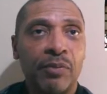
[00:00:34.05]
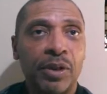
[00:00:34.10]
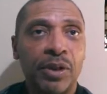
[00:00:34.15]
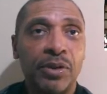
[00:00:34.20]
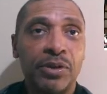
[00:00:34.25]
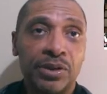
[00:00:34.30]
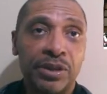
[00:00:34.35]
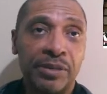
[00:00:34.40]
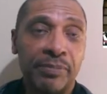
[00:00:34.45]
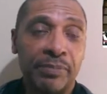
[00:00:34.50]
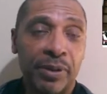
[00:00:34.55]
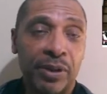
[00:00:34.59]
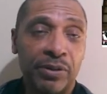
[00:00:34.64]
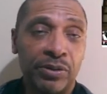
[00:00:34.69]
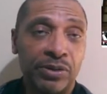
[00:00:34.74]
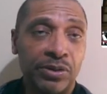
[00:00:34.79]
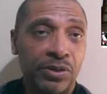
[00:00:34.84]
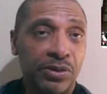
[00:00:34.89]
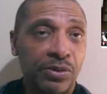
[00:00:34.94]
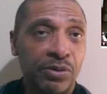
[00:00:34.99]
We usually
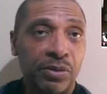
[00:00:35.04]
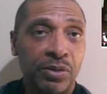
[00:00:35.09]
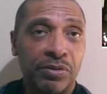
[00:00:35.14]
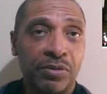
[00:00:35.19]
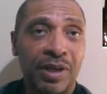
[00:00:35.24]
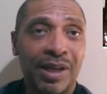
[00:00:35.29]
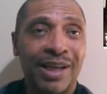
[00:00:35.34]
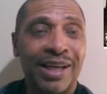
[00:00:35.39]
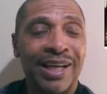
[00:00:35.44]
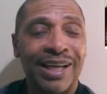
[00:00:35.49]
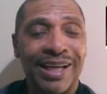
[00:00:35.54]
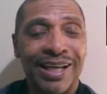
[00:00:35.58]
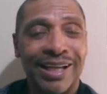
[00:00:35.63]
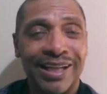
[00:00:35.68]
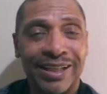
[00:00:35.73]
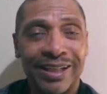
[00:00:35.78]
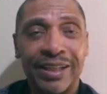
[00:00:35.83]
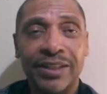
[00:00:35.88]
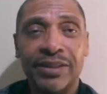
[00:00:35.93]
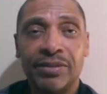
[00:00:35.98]
post two or th-
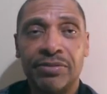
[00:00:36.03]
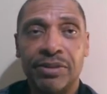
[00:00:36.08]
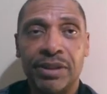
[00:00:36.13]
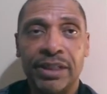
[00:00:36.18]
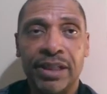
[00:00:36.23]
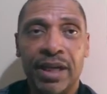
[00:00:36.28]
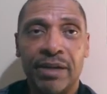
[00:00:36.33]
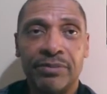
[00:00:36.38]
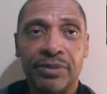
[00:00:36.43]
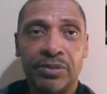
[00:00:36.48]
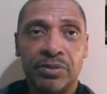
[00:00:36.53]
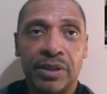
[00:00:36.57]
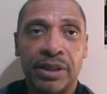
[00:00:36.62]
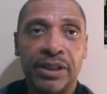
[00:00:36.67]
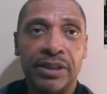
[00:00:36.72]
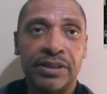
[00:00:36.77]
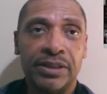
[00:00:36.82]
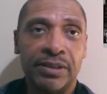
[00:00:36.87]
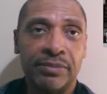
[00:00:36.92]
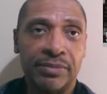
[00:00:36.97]
at least three times a
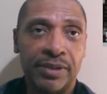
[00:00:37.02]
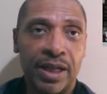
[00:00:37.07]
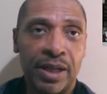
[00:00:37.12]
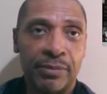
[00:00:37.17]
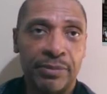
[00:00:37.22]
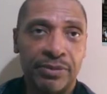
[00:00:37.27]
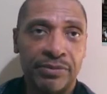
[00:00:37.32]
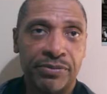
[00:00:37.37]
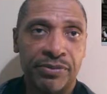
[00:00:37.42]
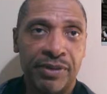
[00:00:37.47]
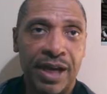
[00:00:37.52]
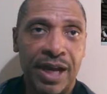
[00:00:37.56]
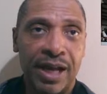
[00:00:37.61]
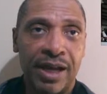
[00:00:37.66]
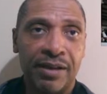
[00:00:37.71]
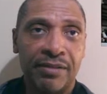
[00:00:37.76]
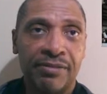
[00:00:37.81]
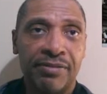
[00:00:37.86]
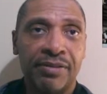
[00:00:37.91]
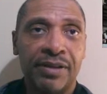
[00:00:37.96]
week, sometimes
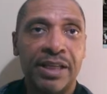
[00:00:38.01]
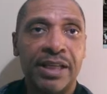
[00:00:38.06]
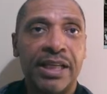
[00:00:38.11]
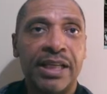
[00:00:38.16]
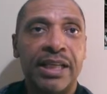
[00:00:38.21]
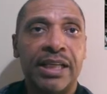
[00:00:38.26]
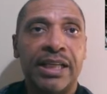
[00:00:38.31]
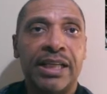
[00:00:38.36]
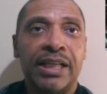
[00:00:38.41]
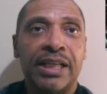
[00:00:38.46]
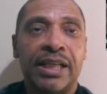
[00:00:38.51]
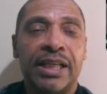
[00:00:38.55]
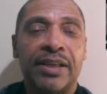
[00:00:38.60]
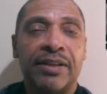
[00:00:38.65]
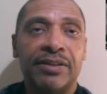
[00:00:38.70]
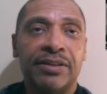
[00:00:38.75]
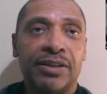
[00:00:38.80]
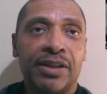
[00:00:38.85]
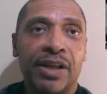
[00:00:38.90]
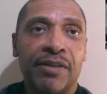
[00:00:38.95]
five,
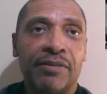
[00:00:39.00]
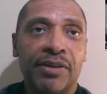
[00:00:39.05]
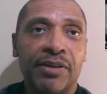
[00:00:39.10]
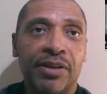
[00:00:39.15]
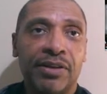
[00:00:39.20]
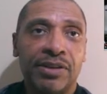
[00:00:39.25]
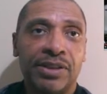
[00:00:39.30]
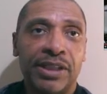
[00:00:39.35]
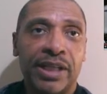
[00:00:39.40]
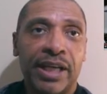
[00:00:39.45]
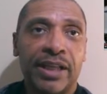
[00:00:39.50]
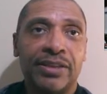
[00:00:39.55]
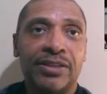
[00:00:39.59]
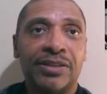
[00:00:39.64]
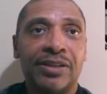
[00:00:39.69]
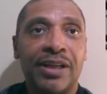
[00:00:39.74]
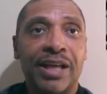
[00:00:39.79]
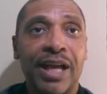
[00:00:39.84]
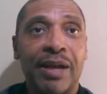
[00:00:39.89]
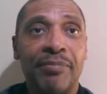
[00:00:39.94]
and this will give you a chance
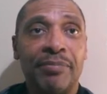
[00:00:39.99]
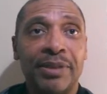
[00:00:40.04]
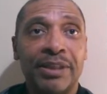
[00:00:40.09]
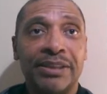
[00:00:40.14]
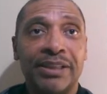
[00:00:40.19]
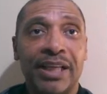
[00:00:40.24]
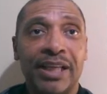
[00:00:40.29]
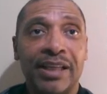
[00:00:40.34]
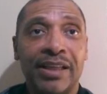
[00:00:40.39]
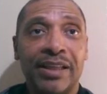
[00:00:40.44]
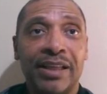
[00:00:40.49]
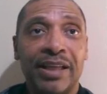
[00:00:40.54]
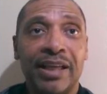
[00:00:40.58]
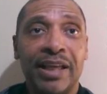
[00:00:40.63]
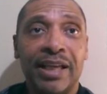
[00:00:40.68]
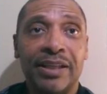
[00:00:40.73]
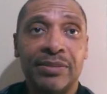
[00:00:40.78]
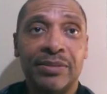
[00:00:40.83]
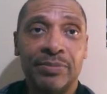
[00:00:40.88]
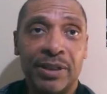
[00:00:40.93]
to not miss
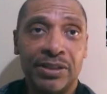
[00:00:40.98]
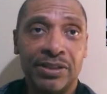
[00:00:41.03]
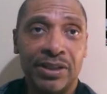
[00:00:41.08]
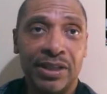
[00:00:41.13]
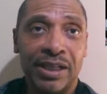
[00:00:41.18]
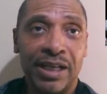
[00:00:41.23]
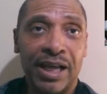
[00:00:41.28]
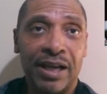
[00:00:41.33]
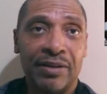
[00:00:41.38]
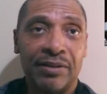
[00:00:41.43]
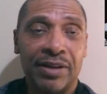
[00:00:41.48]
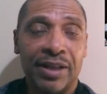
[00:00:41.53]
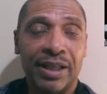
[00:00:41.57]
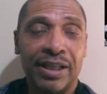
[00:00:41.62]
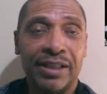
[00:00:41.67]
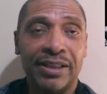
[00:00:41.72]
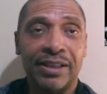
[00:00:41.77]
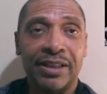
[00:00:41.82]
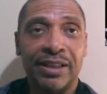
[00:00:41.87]
anything, especially now that